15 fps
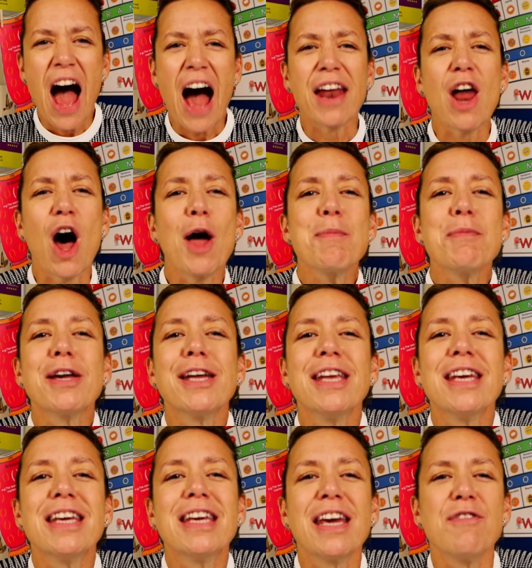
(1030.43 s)
And I'm going
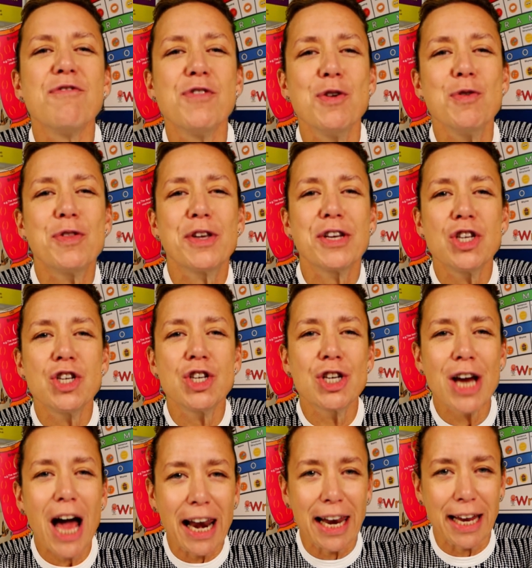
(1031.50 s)
to give you the
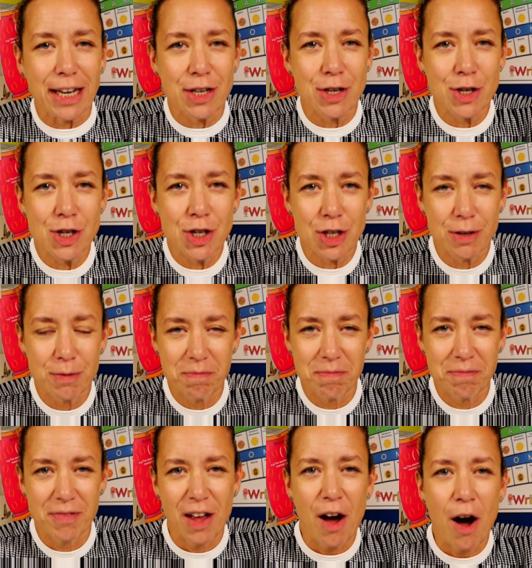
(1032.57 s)
challenge
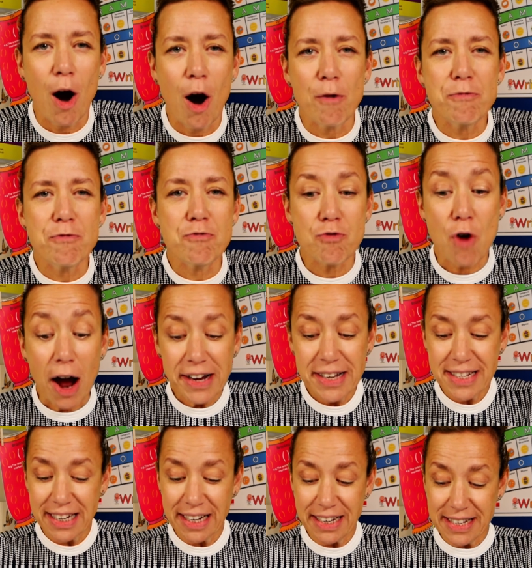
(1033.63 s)
of
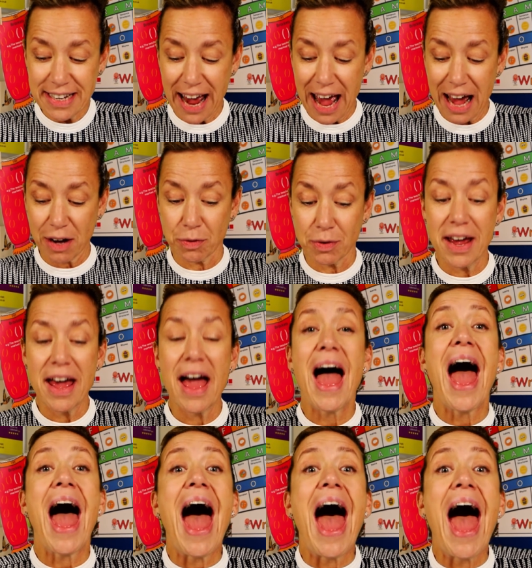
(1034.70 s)
writing down
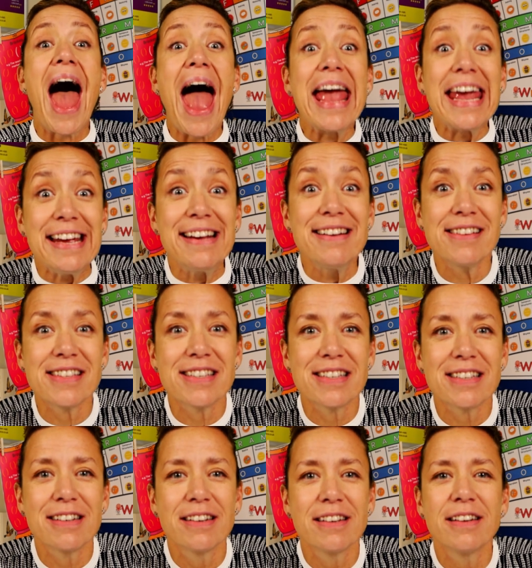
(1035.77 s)
8
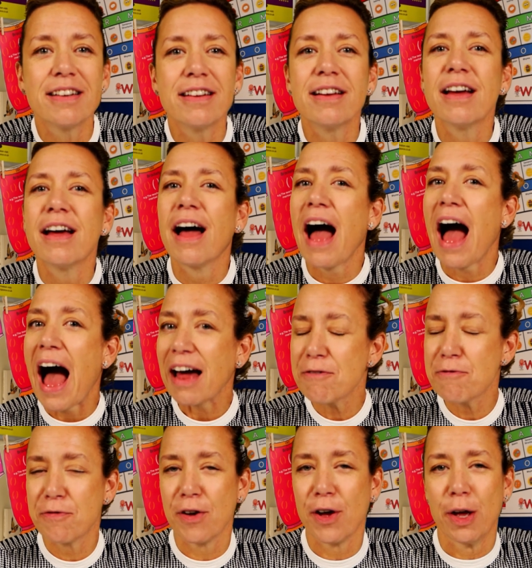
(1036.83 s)

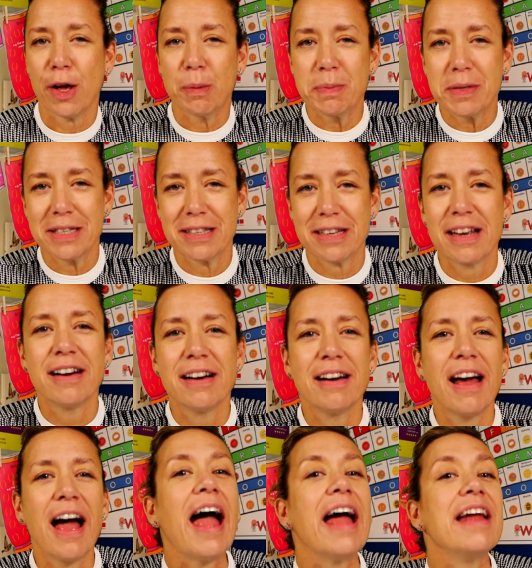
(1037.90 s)
adverbs
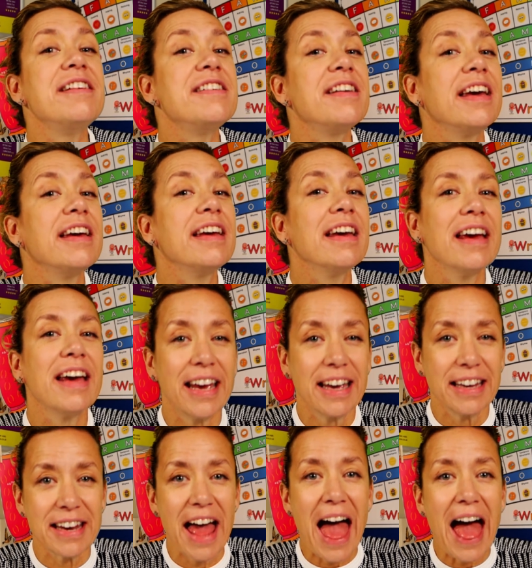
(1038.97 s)
ending
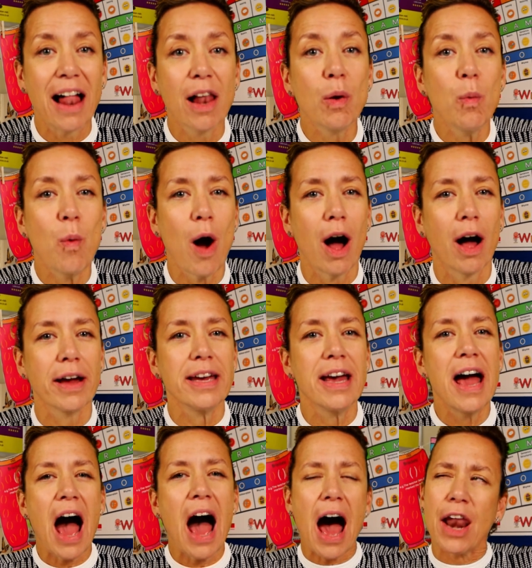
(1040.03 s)
in ly,
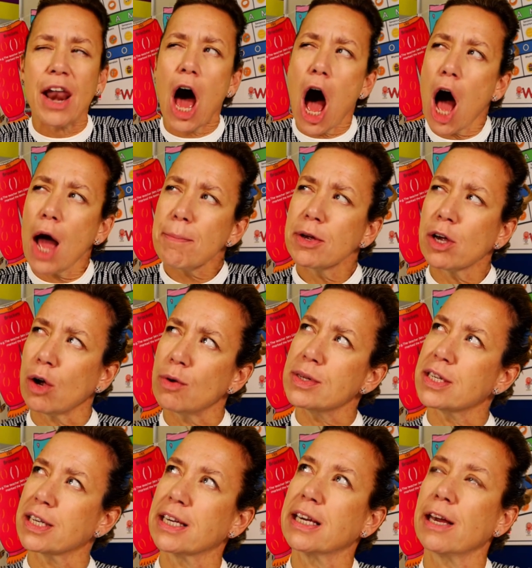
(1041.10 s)
and I'm going
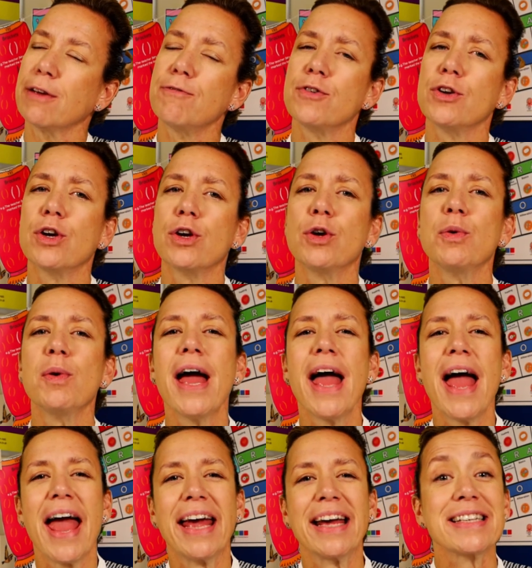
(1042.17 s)
to give you
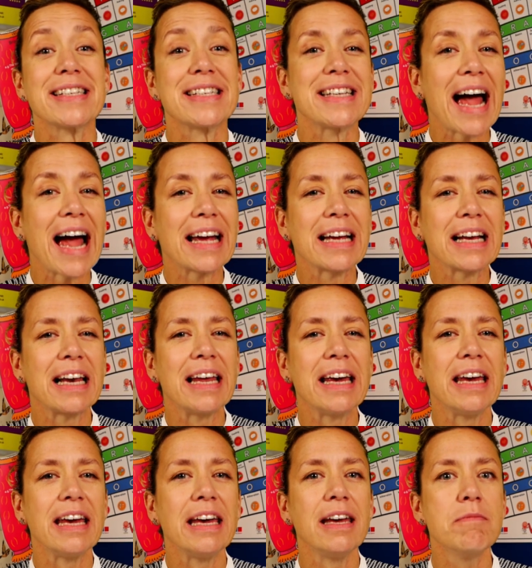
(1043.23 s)

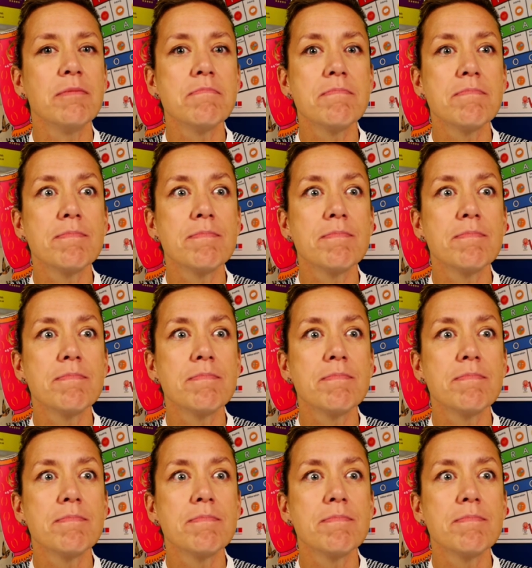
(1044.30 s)
exactly